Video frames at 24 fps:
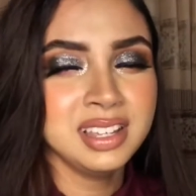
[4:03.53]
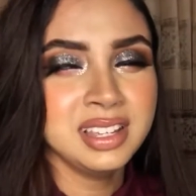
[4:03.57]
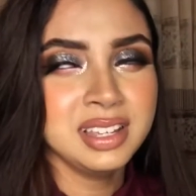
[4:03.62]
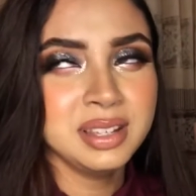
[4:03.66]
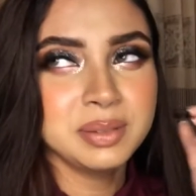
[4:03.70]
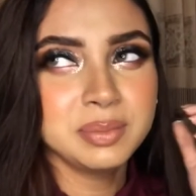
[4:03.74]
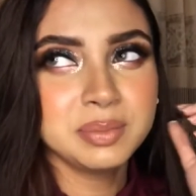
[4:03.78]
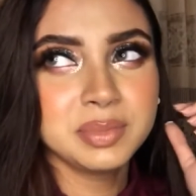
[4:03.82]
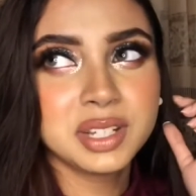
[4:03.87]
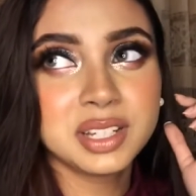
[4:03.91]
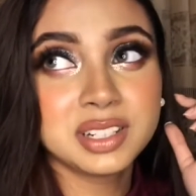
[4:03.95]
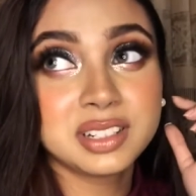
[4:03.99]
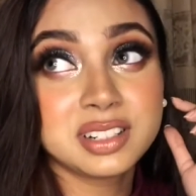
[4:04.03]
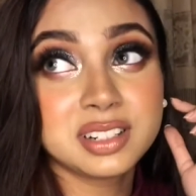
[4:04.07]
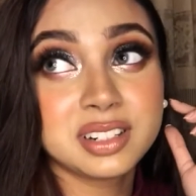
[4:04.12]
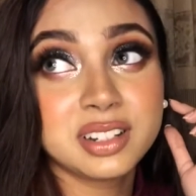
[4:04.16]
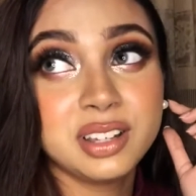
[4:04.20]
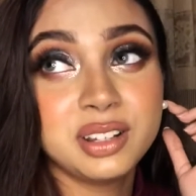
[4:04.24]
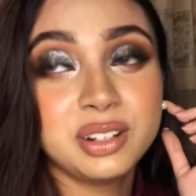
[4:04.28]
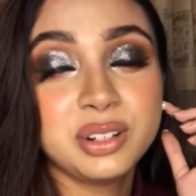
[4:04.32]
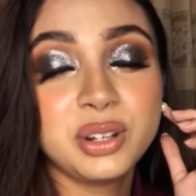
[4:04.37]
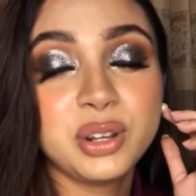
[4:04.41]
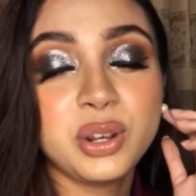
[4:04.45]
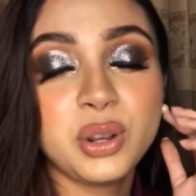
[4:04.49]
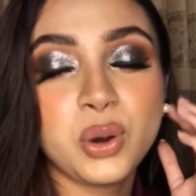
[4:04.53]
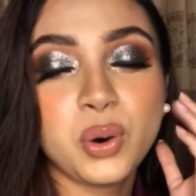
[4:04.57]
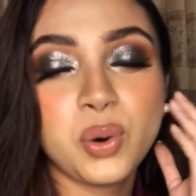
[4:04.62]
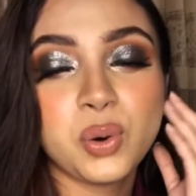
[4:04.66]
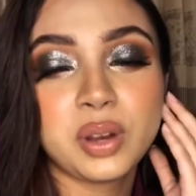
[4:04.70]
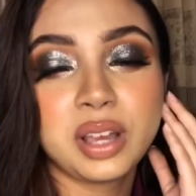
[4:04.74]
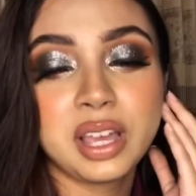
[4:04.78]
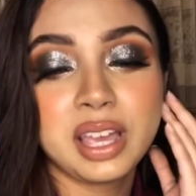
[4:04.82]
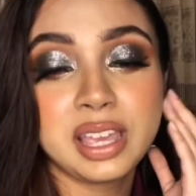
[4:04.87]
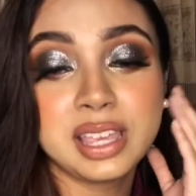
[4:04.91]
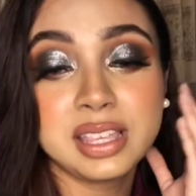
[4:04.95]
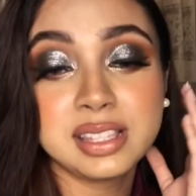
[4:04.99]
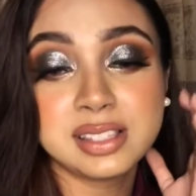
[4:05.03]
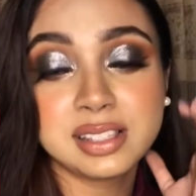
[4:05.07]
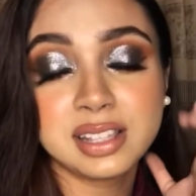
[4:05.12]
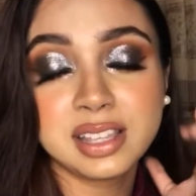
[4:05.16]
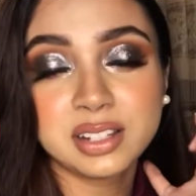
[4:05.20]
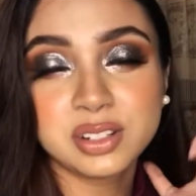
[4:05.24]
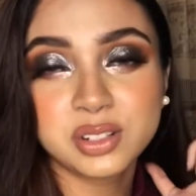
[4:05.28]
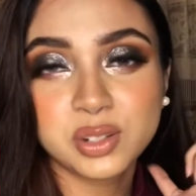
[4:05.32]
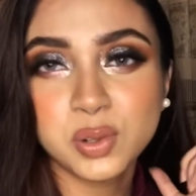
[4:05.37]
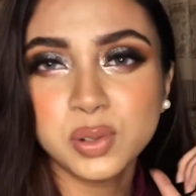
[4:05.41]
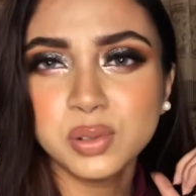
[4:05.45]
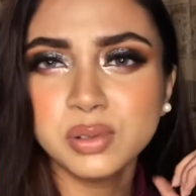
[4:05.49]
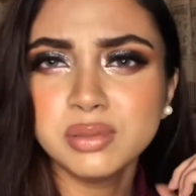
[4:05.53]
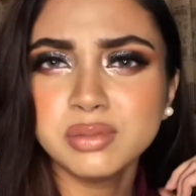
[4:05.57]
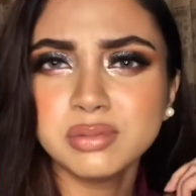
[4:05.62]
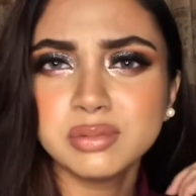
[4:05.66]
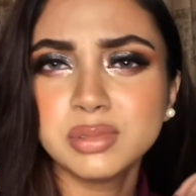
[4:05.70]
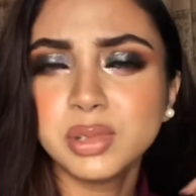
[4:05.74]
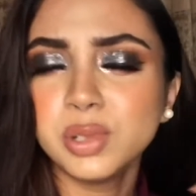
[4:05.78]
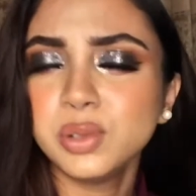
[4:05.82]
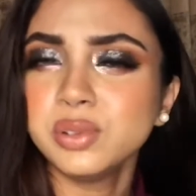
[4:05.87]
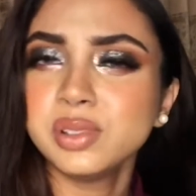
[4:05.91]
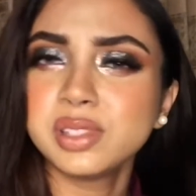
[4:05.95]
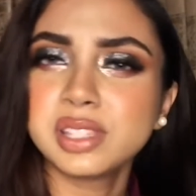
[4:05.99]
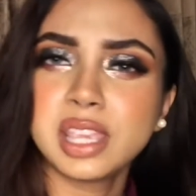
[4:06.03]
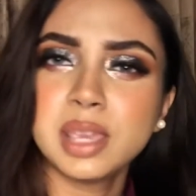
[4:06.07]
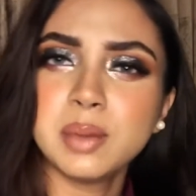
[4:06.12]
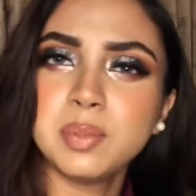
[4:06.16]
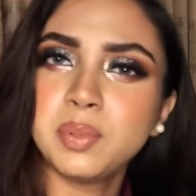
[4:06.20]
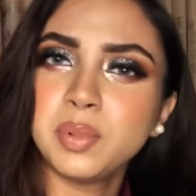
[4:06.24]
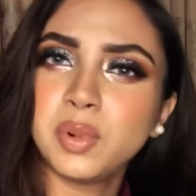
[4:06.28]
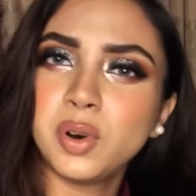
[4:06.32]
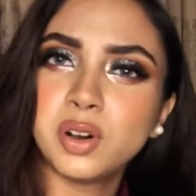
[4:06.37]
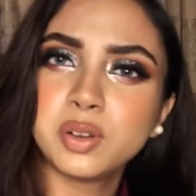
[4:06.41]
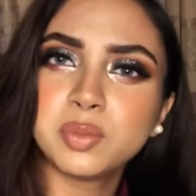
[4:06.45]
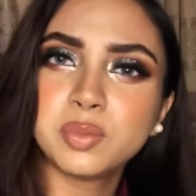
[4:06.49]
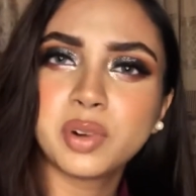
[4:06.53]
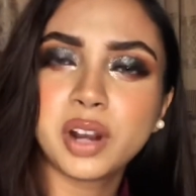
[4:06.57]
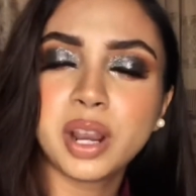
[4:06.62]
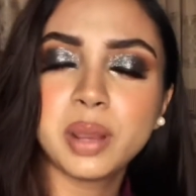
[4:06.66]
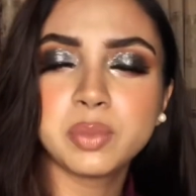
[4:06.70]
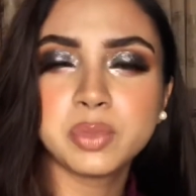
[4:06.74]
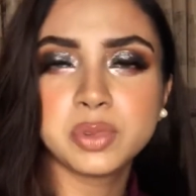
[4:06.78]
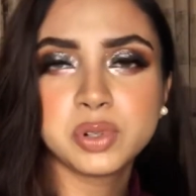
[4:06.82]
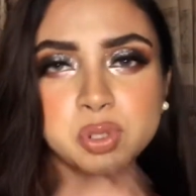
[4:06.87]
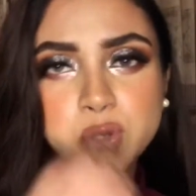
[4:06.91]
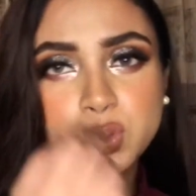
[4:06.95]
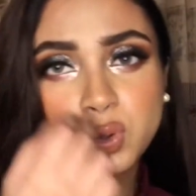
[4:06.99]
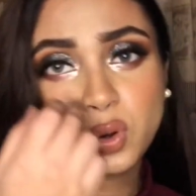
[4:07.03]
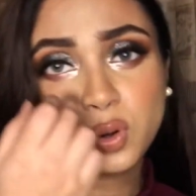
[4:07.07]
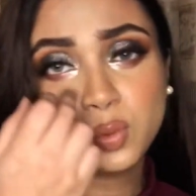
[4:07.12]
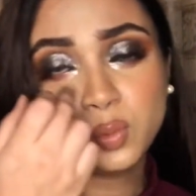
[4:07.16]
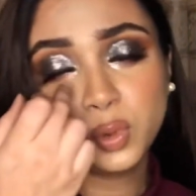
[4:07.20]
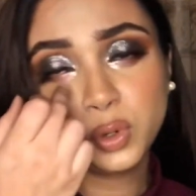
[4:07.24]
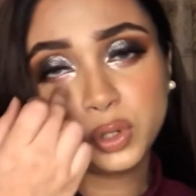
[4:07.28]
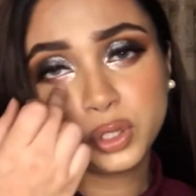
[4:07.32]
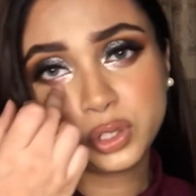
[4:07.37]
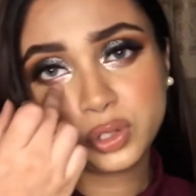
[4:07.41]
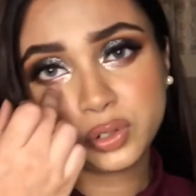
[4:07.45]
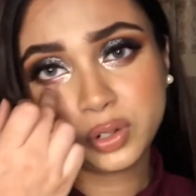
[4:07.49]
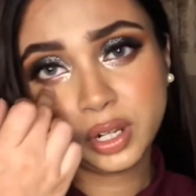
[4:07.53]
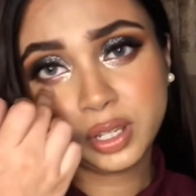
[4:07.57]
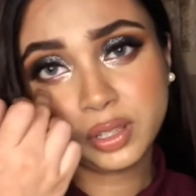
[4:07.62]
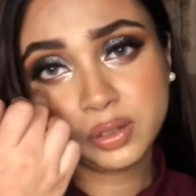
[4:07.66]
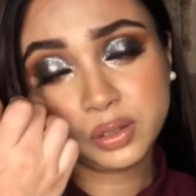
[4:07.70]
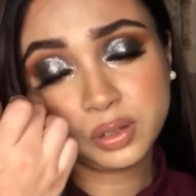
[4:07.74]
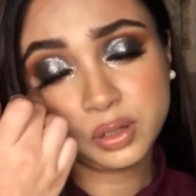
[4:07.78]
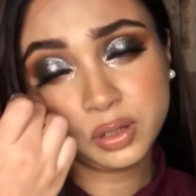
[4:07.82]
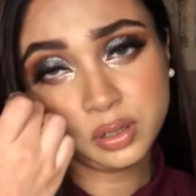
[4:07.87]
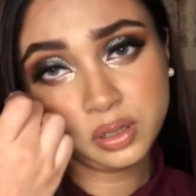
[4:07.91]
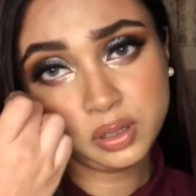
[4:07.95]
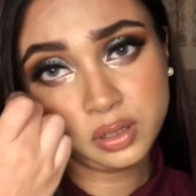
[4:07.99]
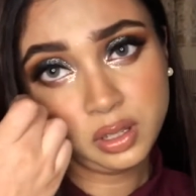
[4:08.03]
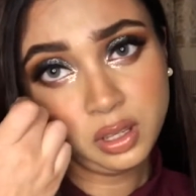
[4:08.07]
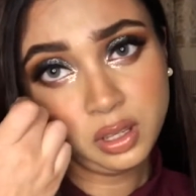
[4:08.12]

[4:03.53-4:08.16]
But no, guys, like, don't skip on primers or moisturizers.